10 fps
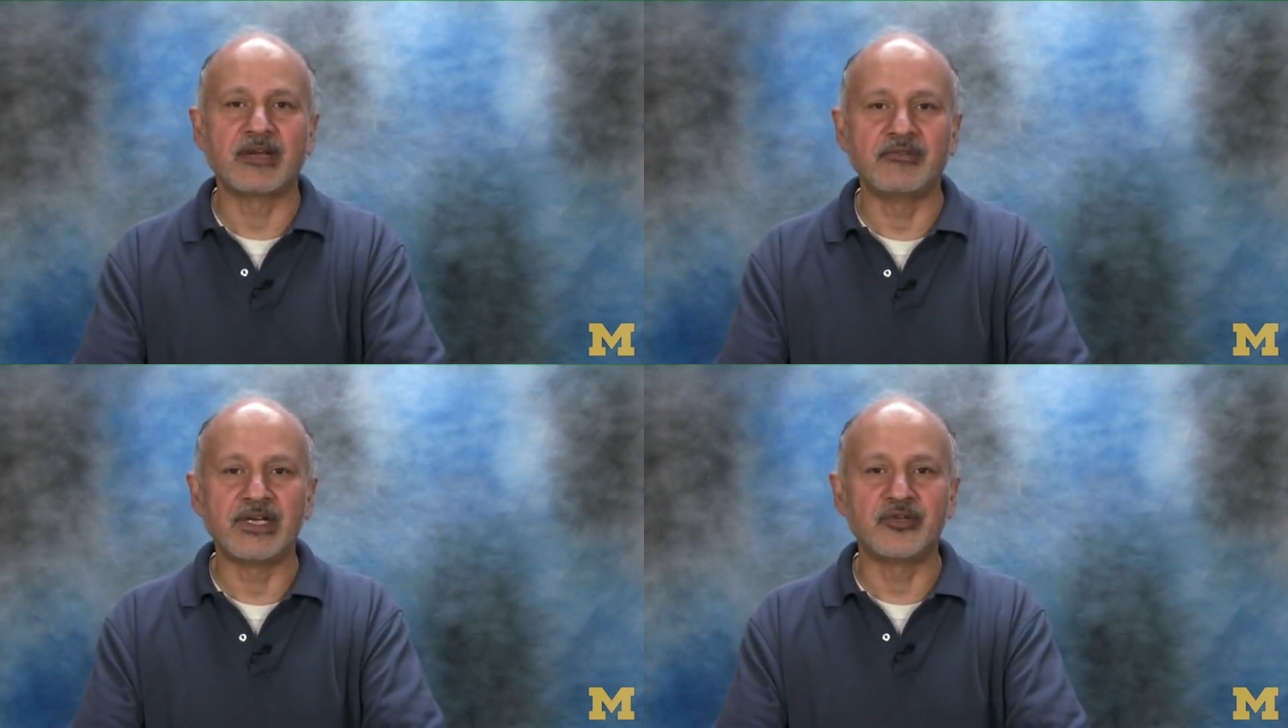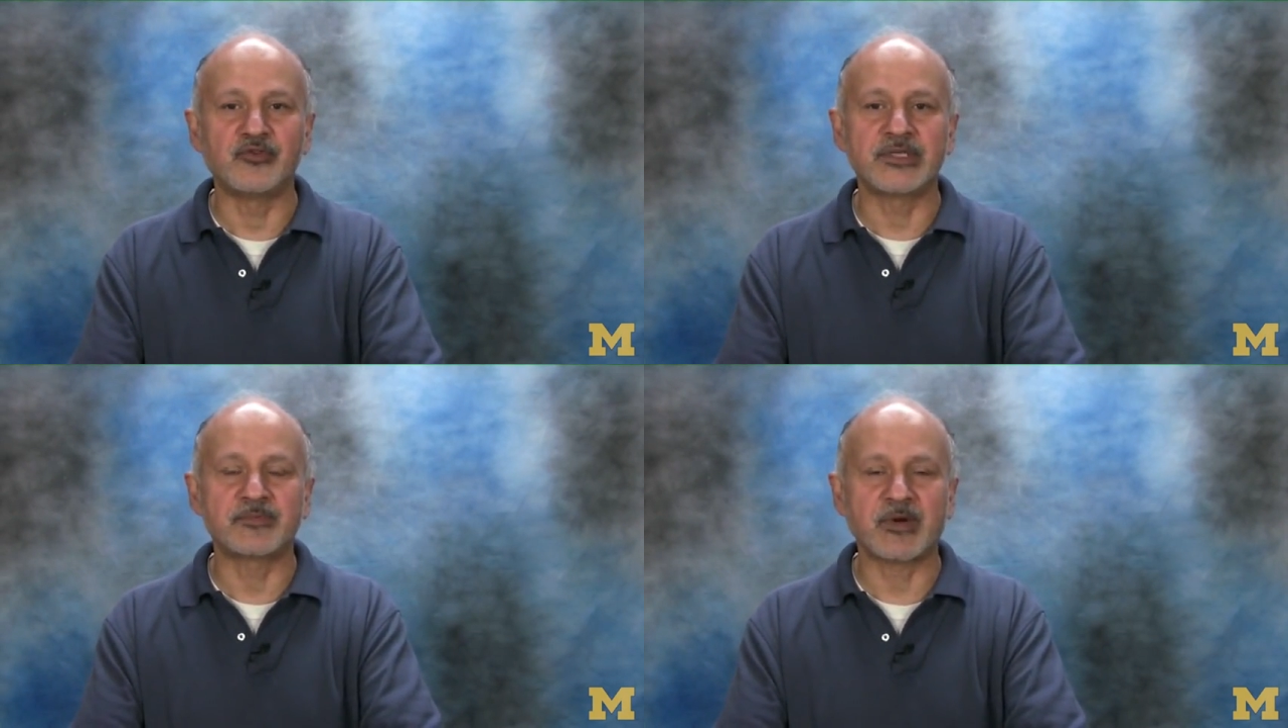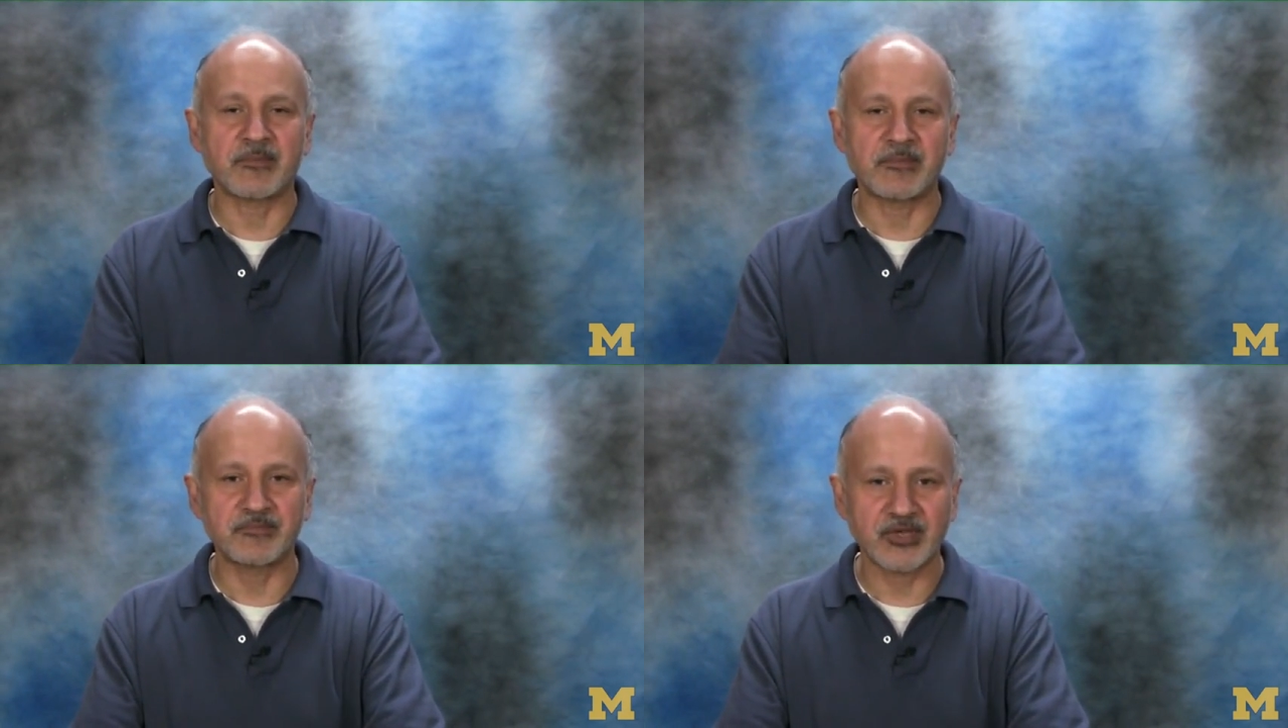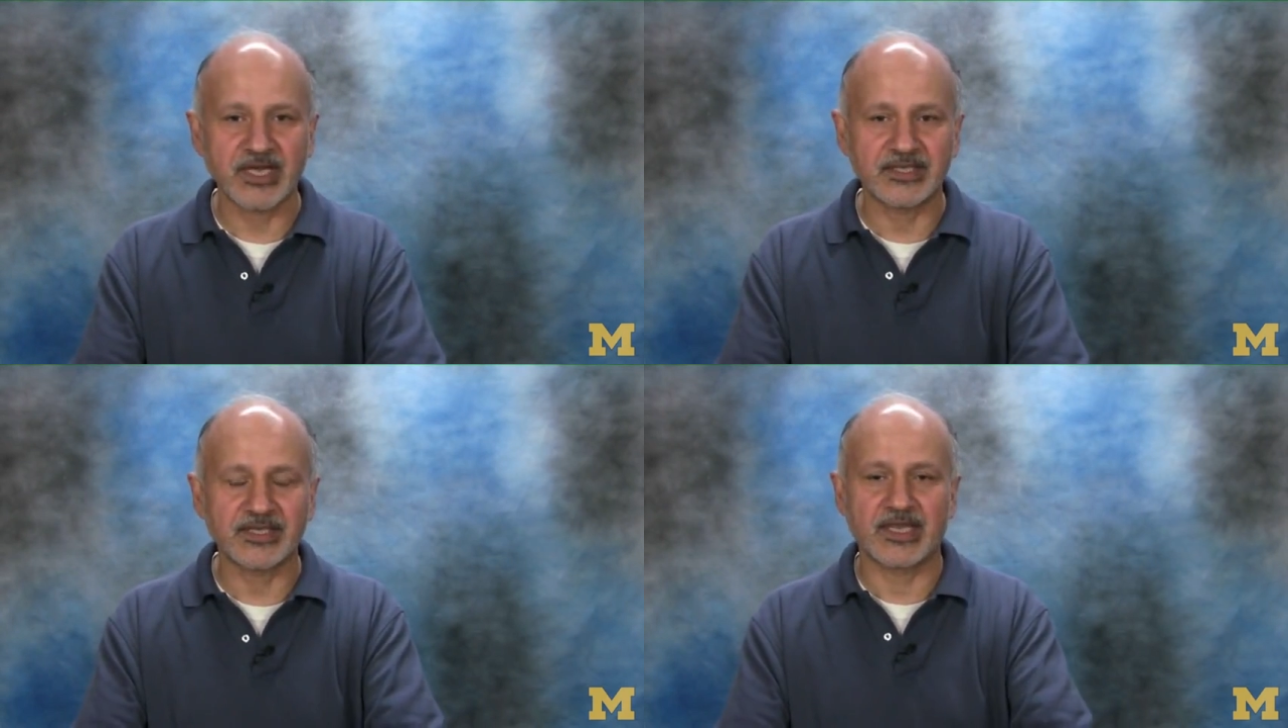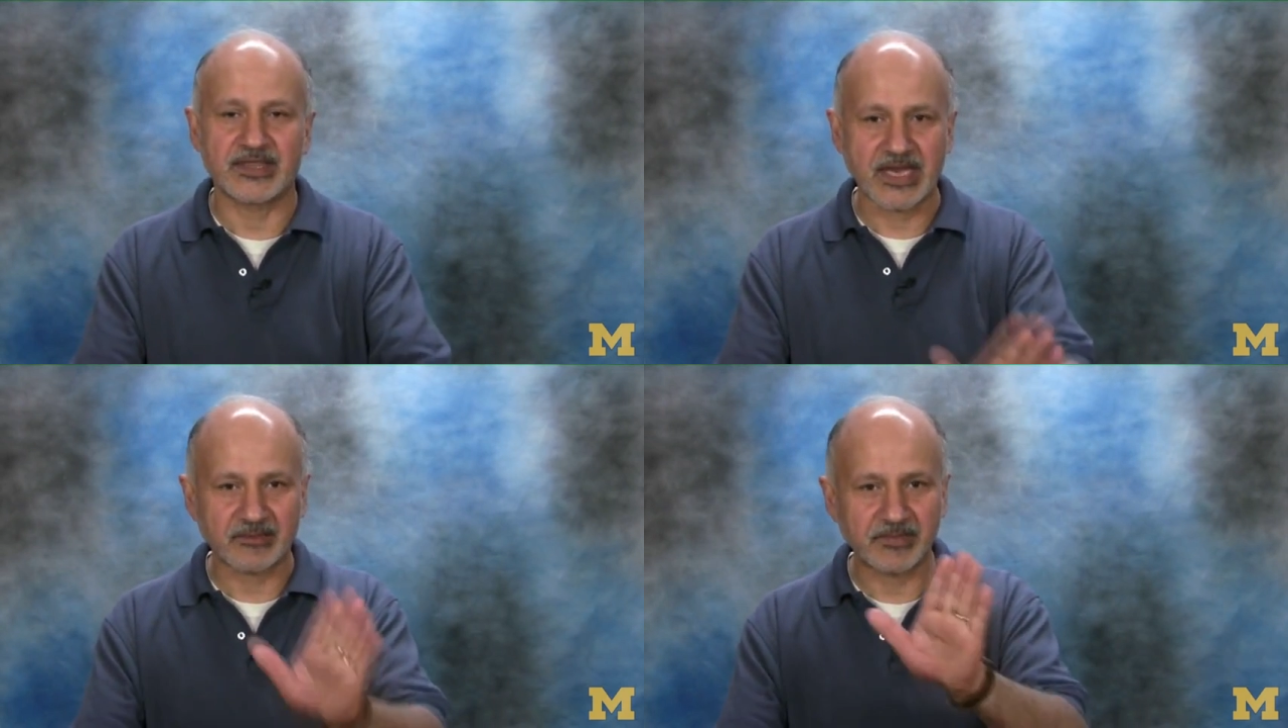and we'll do this problem together,
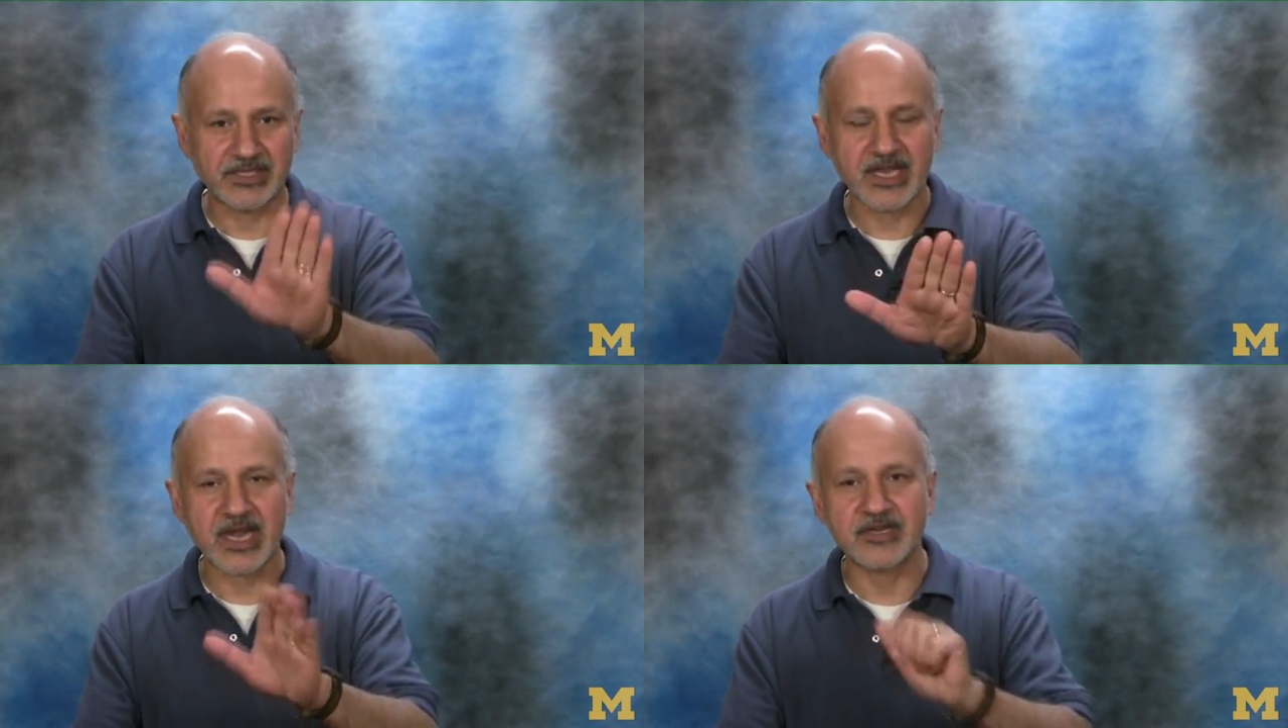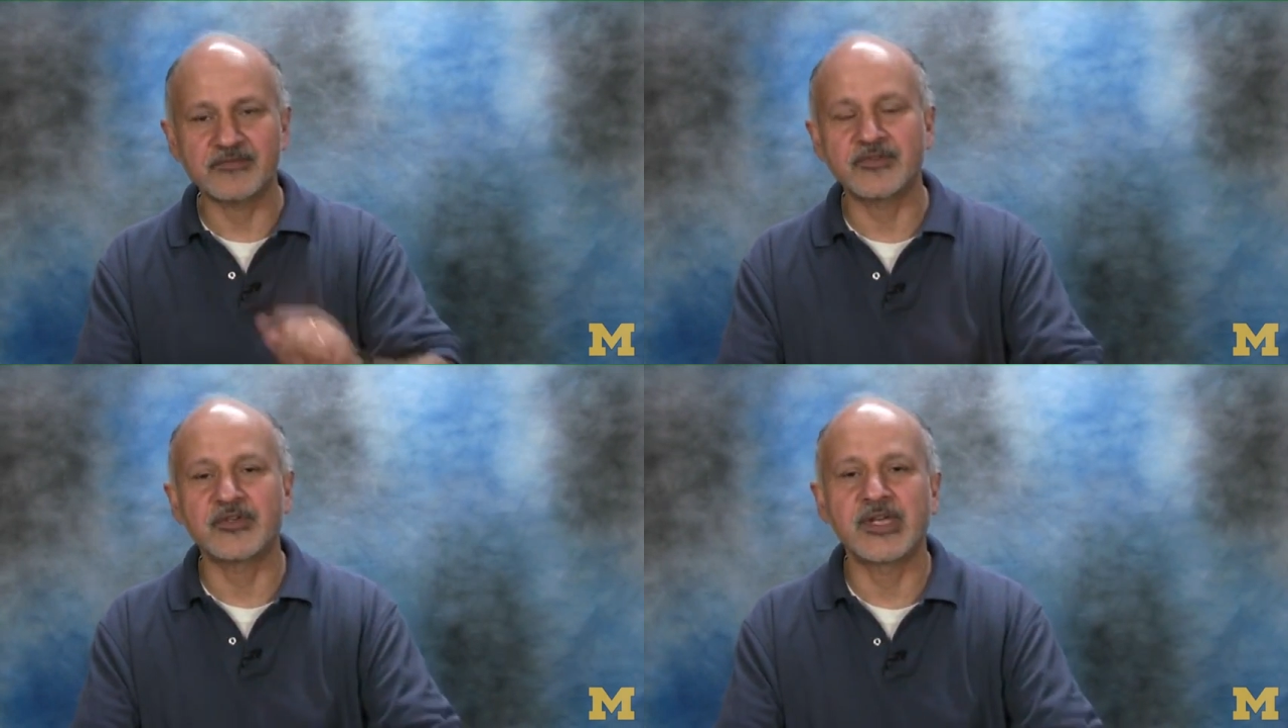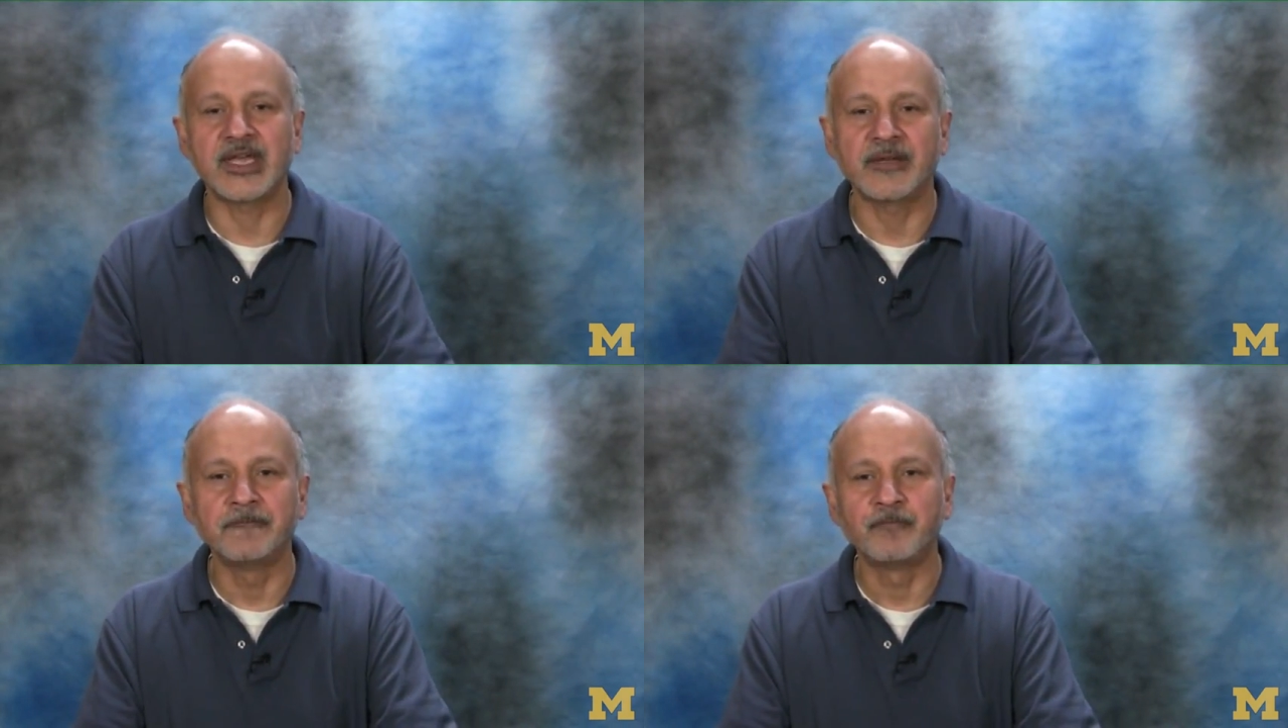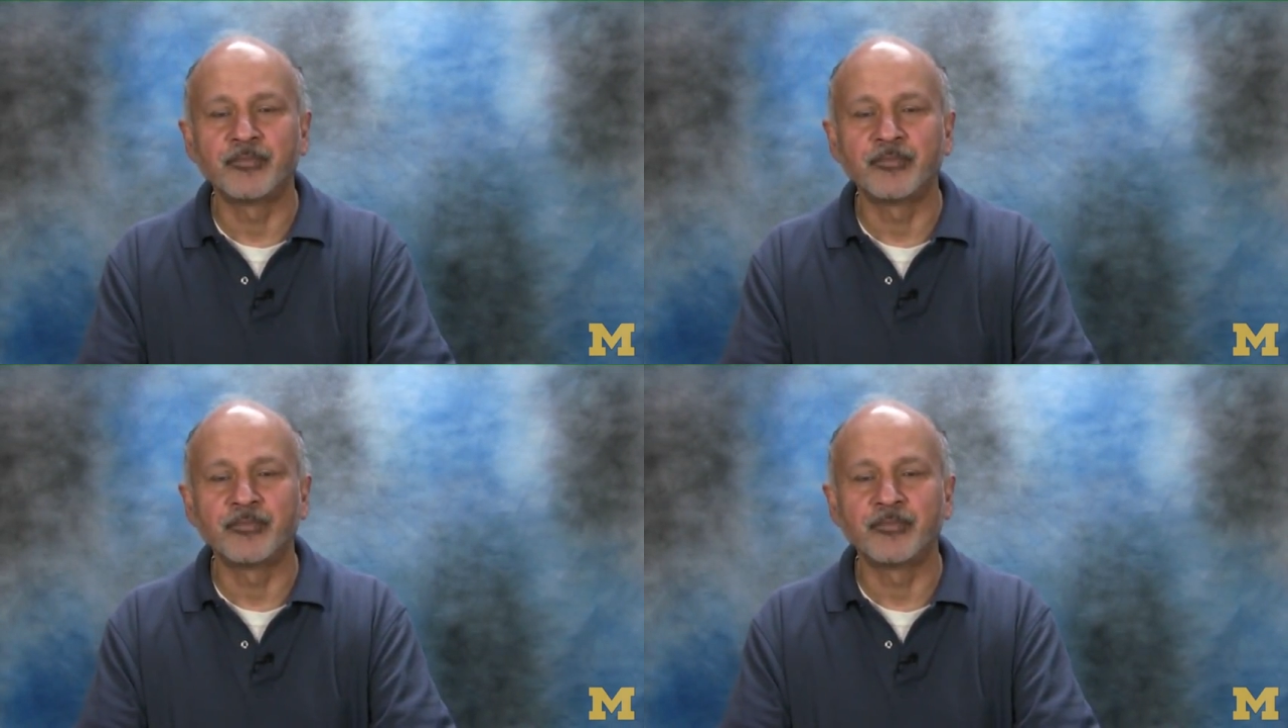and that'll be the end of today.